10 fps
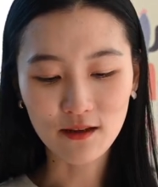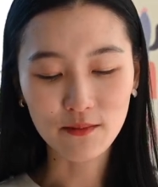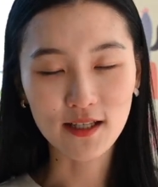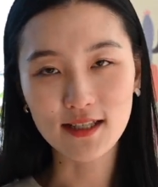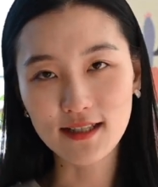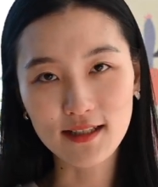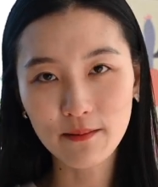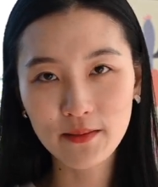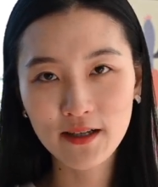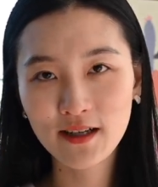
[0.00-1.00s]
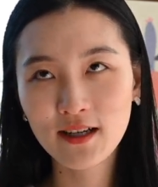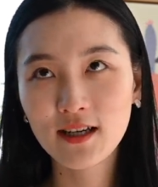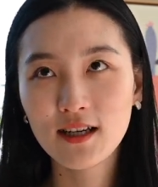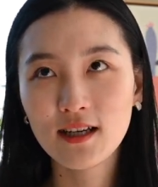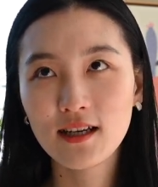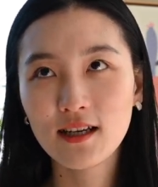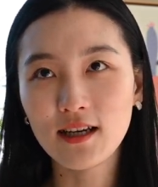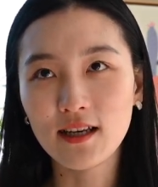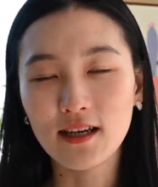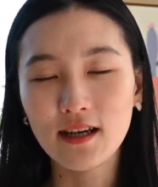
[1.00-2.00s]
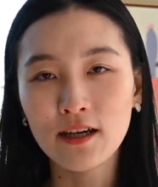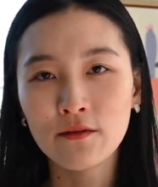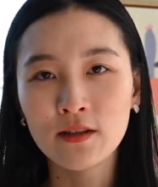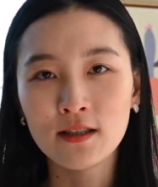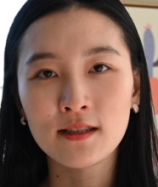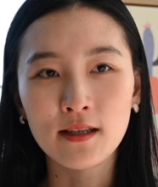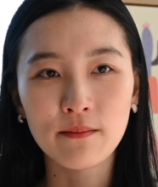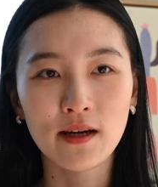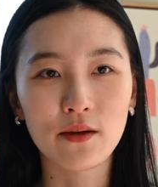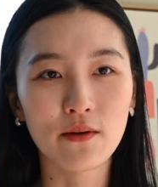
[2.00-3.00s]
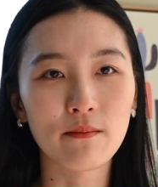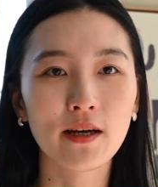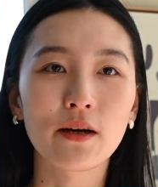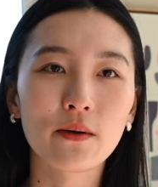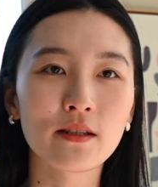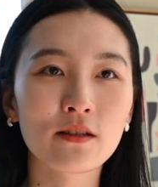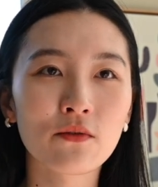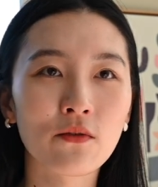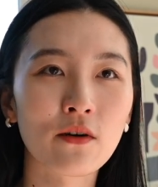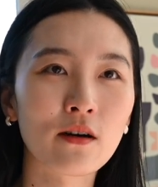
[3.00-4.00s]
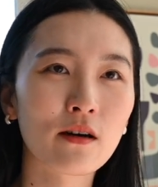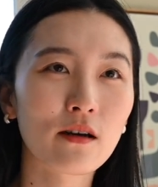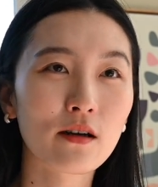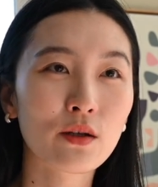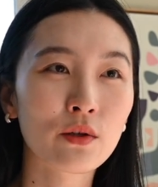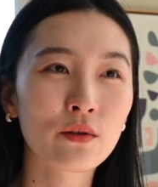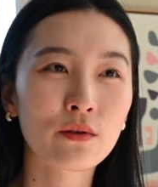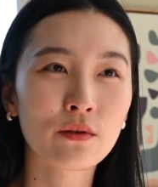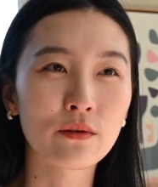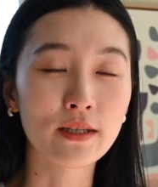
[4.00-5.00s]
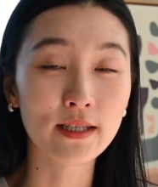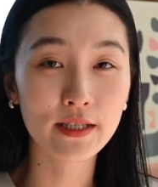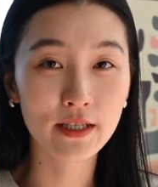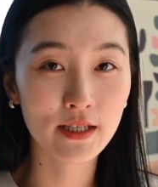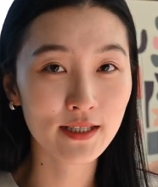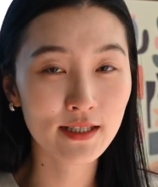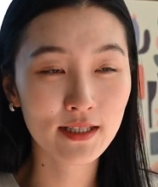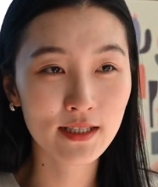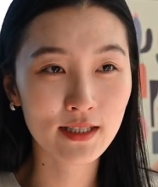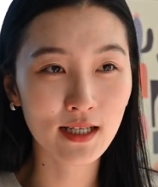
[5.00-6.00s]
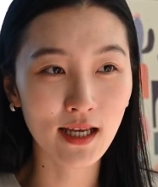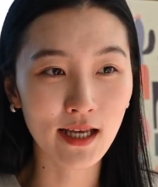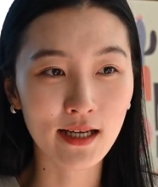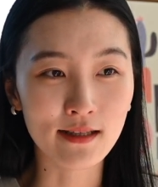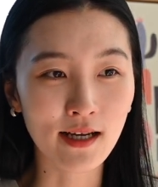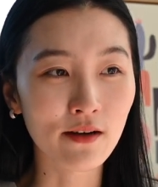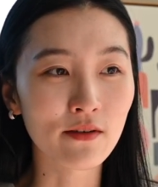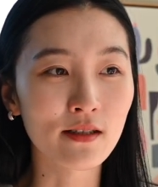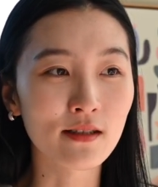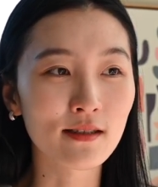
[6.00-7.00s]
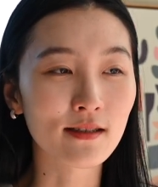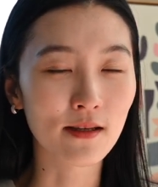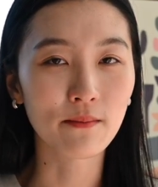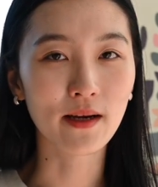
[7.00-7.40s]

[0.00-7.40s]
in December, and I haven't seen my grandparents for 3 years and haven't seen